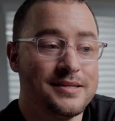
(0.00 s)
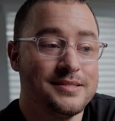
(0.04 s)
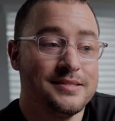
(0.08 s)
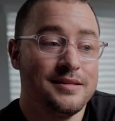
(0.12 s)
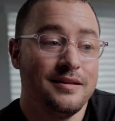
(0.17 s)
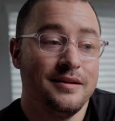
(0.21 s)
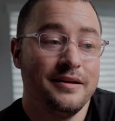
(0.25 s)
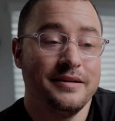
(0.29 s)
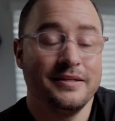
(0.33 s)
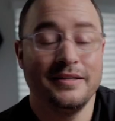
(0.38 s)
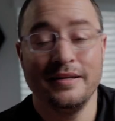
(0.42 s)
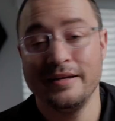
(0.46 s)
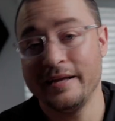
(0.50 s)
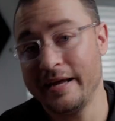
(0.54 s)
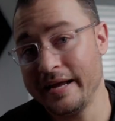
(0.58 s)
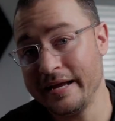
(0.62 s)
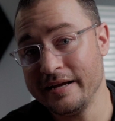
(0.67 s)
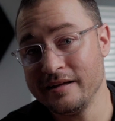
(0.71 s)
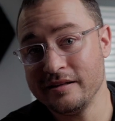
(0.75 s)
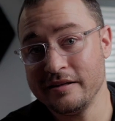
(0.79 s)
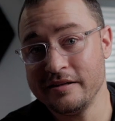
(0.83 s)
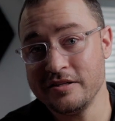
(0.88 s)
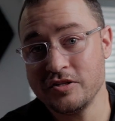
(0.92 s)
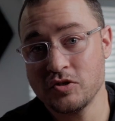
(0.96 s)
selected
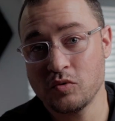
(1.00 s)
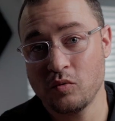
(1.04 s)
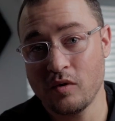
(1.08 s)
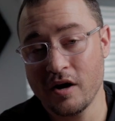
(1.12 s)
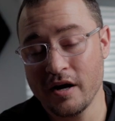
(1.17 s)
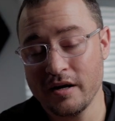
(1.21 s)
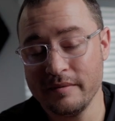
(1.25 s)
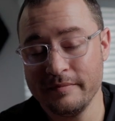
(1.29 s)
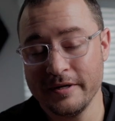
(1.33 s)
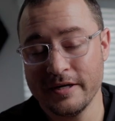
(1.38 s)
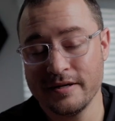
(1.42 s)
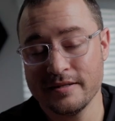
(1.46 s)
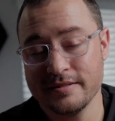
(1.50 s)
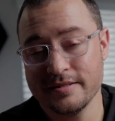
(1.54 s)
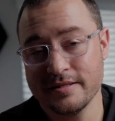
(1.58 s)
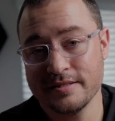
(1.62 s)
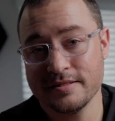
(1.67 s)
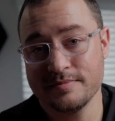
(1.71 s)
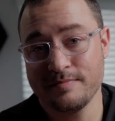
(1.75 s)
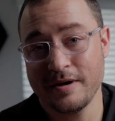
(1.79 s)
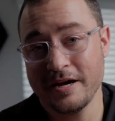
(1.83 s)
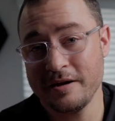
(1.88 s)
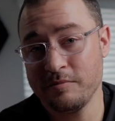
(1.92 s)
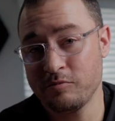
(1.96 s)
English. Why? Because
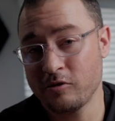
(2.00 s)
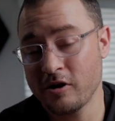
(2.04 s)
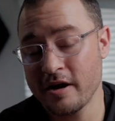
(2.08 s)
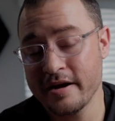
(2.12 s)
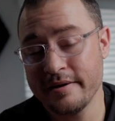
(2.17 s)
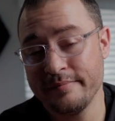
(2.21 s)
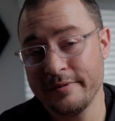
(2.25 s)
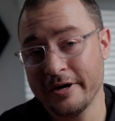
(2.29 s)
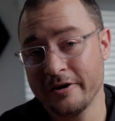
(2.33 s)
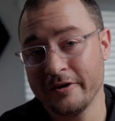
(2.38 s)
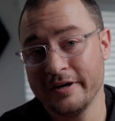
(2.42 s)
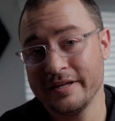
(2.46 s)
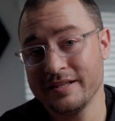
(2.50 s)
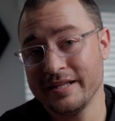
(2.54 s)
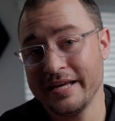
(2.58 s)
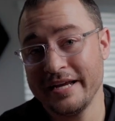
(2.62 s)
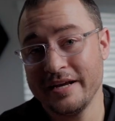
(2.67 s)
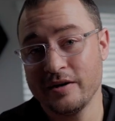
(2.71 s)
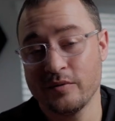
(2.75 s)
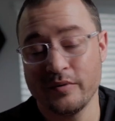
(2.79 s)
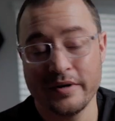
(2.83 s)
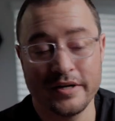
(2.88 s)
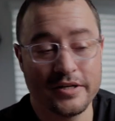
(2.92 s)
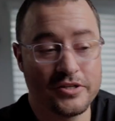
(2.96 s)
it's my primary
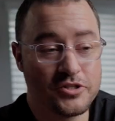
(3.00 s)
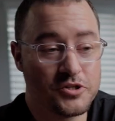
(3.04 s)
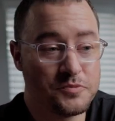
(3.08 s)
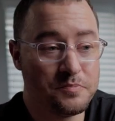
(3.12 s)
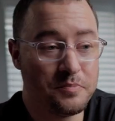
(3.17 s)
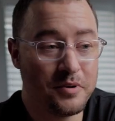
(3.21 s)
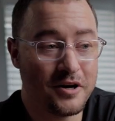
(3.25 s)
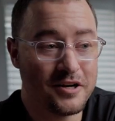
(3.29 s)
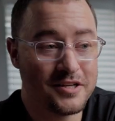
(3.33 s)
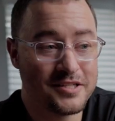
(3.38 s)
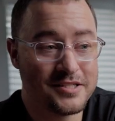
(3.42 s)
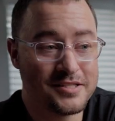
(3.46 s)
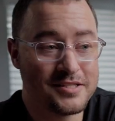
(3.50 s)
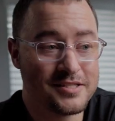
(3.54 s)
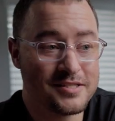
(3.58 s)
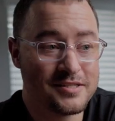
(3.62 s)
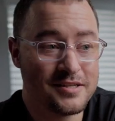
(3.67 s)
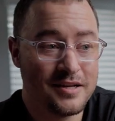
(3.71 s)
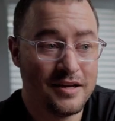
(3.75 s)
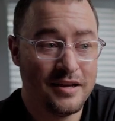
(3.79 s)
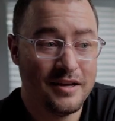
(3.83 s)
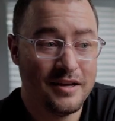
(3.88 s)
language. But